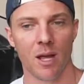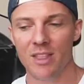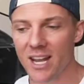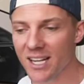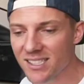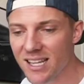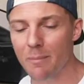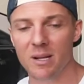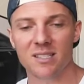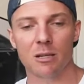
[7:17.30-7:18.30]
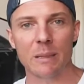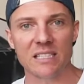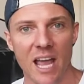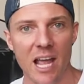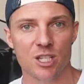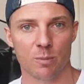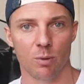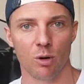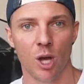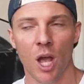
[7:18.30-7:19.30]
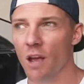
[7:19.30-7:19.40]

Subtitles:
That excitement is gonna be tangible.